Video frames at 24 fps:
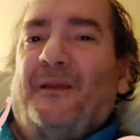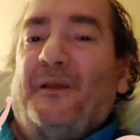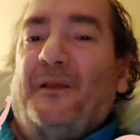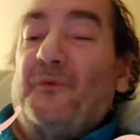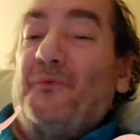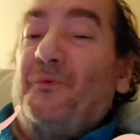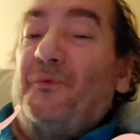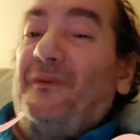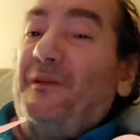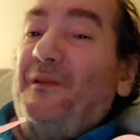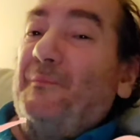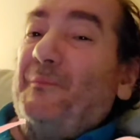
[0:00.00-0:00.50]

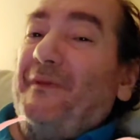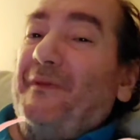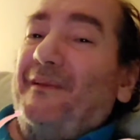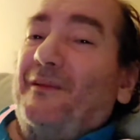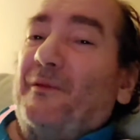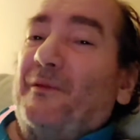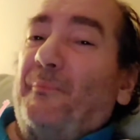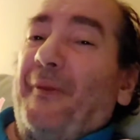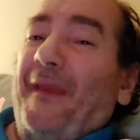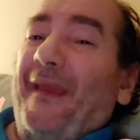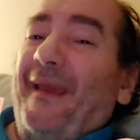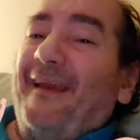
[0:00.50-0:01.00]
it'd really be
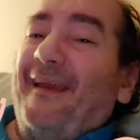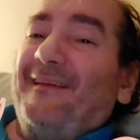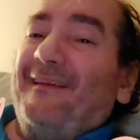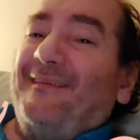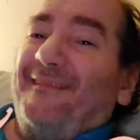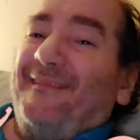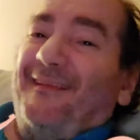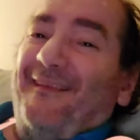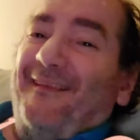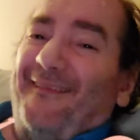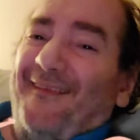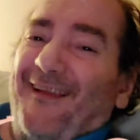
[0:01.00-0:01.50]
the
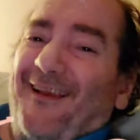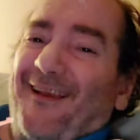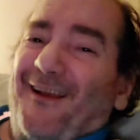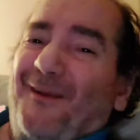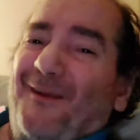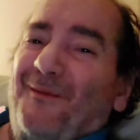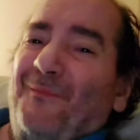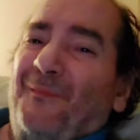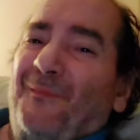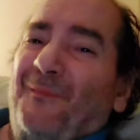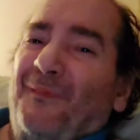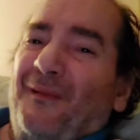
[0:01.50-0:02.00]
past to
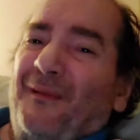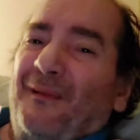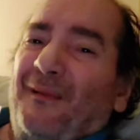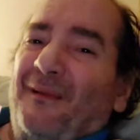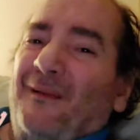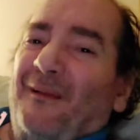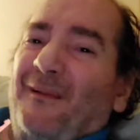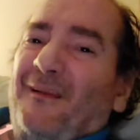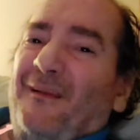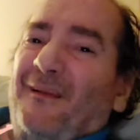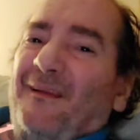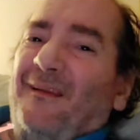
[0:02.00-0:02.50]
them,
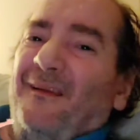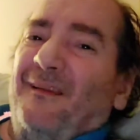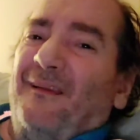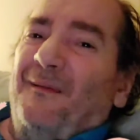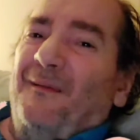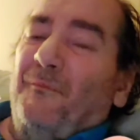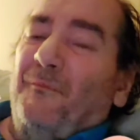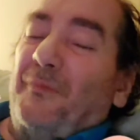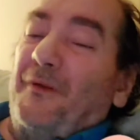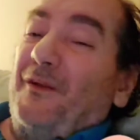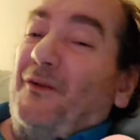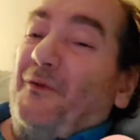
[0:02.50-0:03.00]

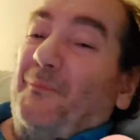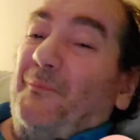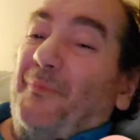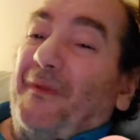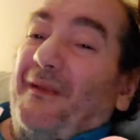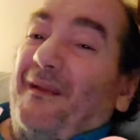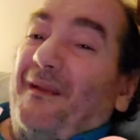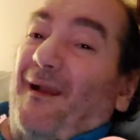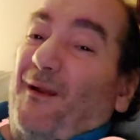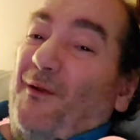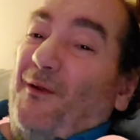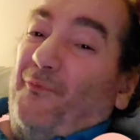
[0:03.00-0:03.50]
but it would
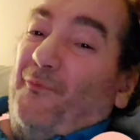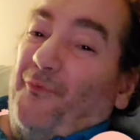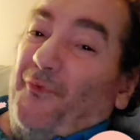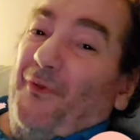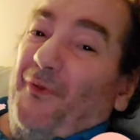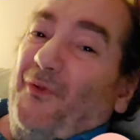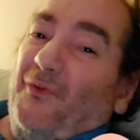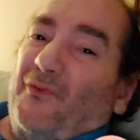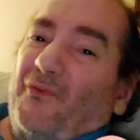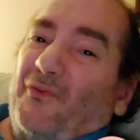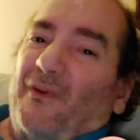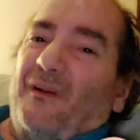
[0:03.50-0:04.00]
be our
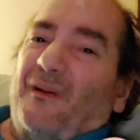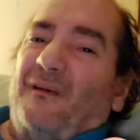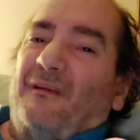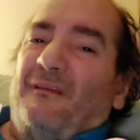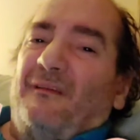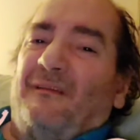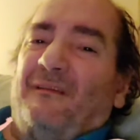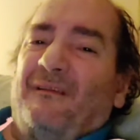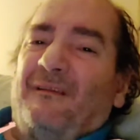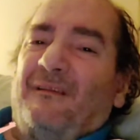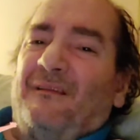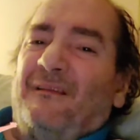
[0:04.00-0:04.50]
future.
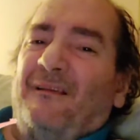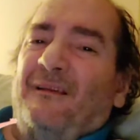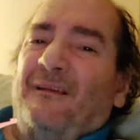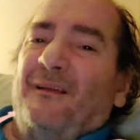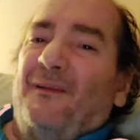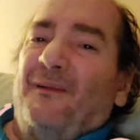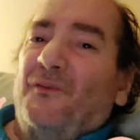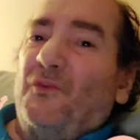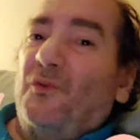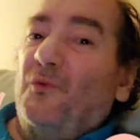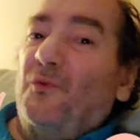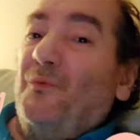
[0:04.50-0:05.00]

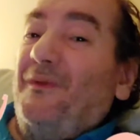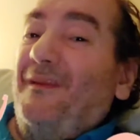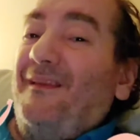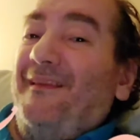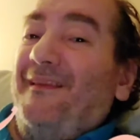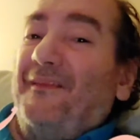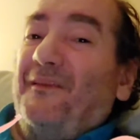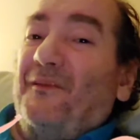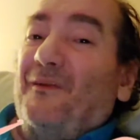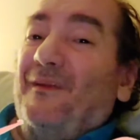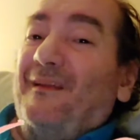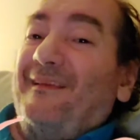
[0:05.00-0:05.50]
So
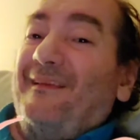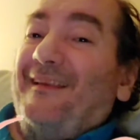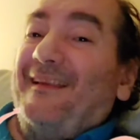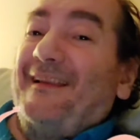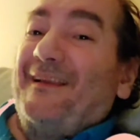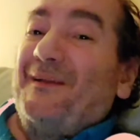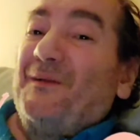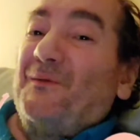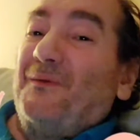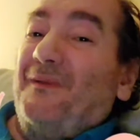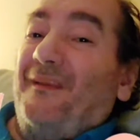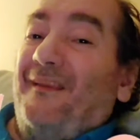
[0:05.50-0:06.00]
really the only thing
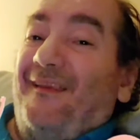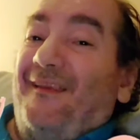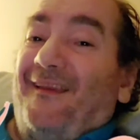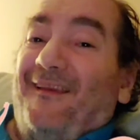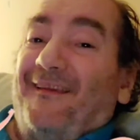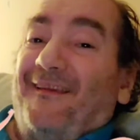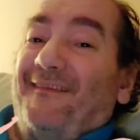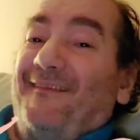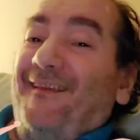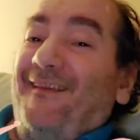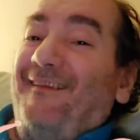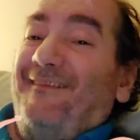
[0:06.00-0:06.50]
that really
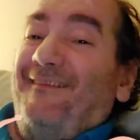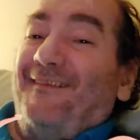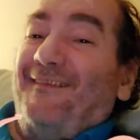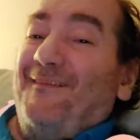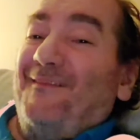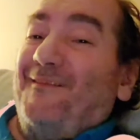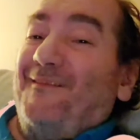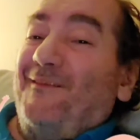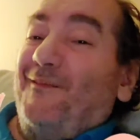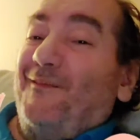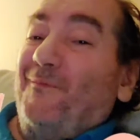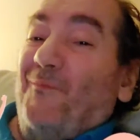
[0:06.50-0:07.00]
exists
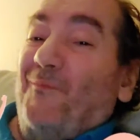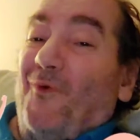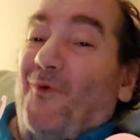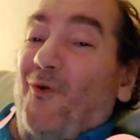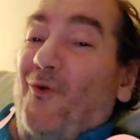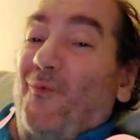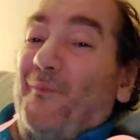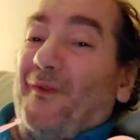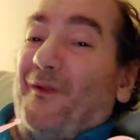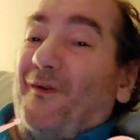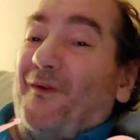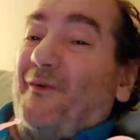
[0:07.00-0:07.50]
is the
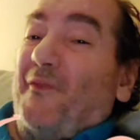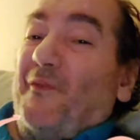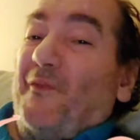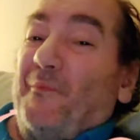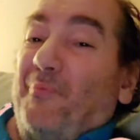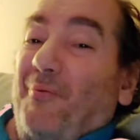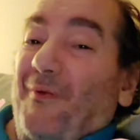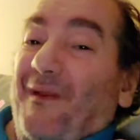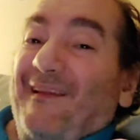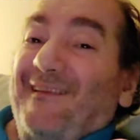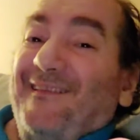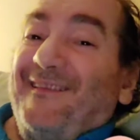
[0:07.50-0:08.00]
moment or the
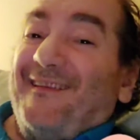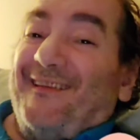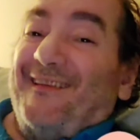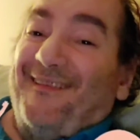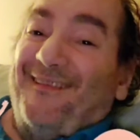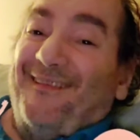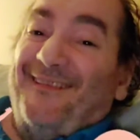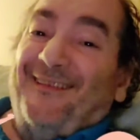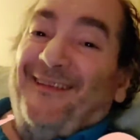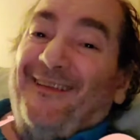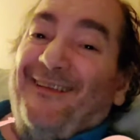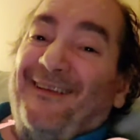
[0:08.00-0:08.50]
present.
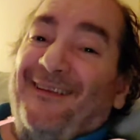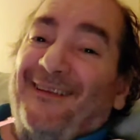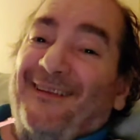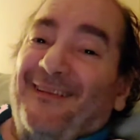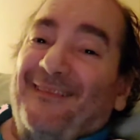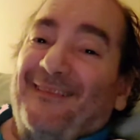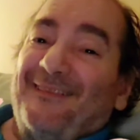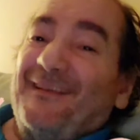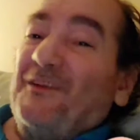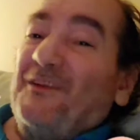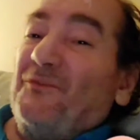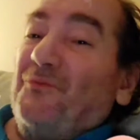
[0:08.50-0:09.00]

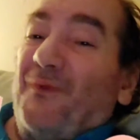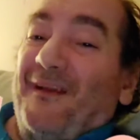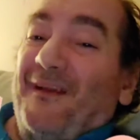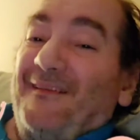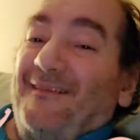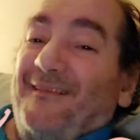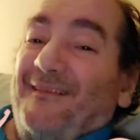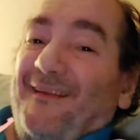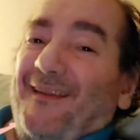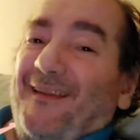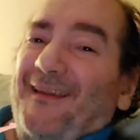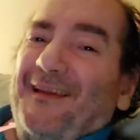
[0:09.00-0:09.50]
That's why
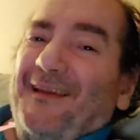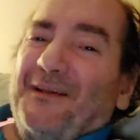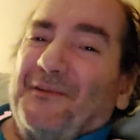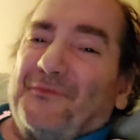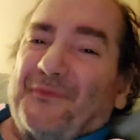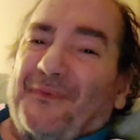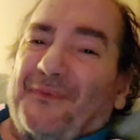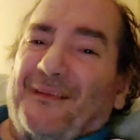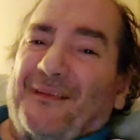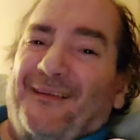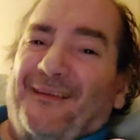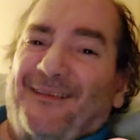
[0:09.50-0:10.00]
it's a gift.
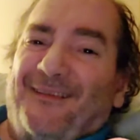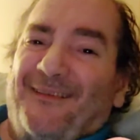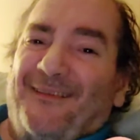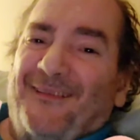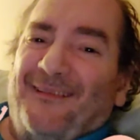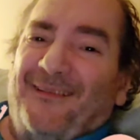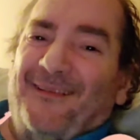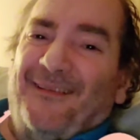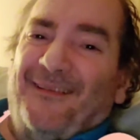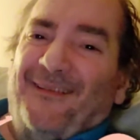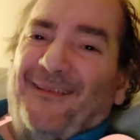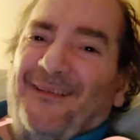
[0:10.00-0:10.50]

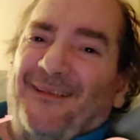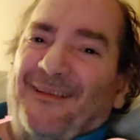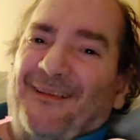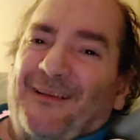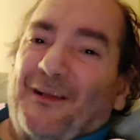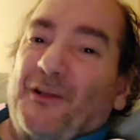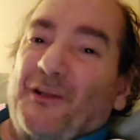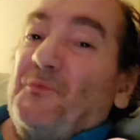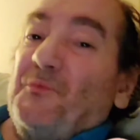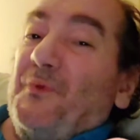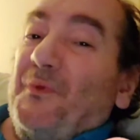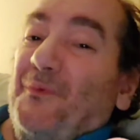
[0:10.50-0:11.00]

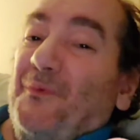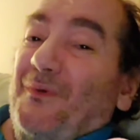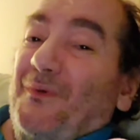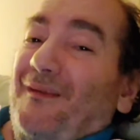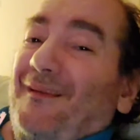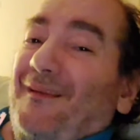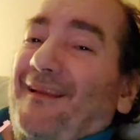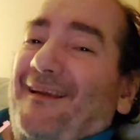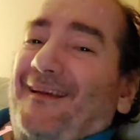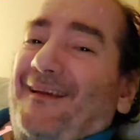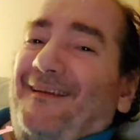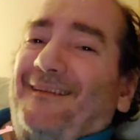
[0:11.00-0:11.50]
Because we
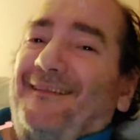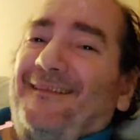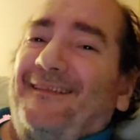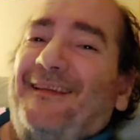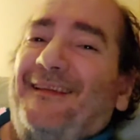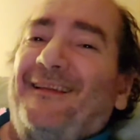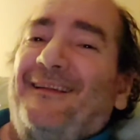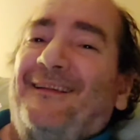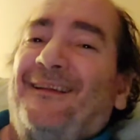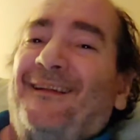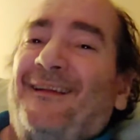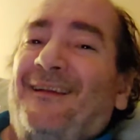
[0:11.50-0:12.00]
realize
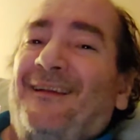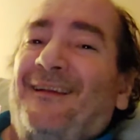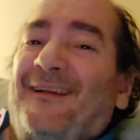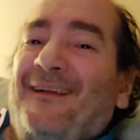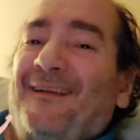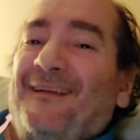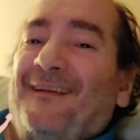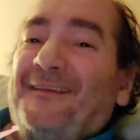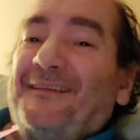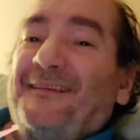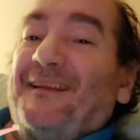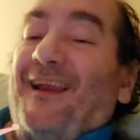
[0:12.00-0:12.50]
that
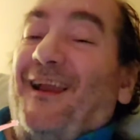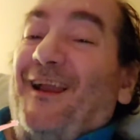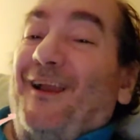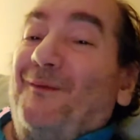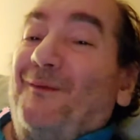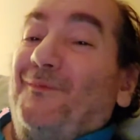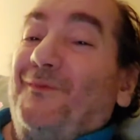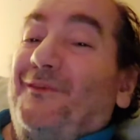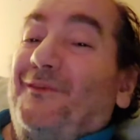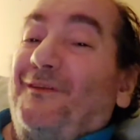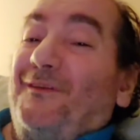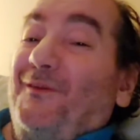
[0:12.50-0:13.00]

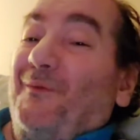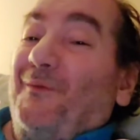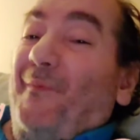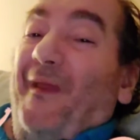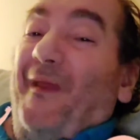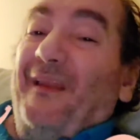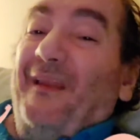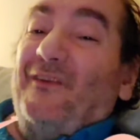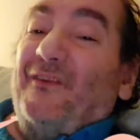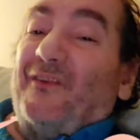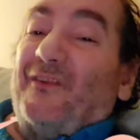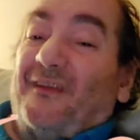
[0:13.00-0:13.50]
time is a
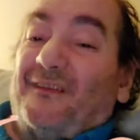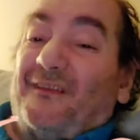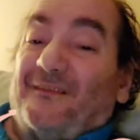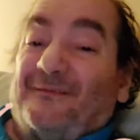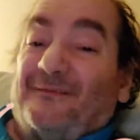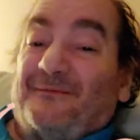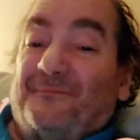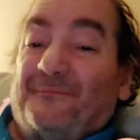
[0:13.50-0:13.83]
dimension.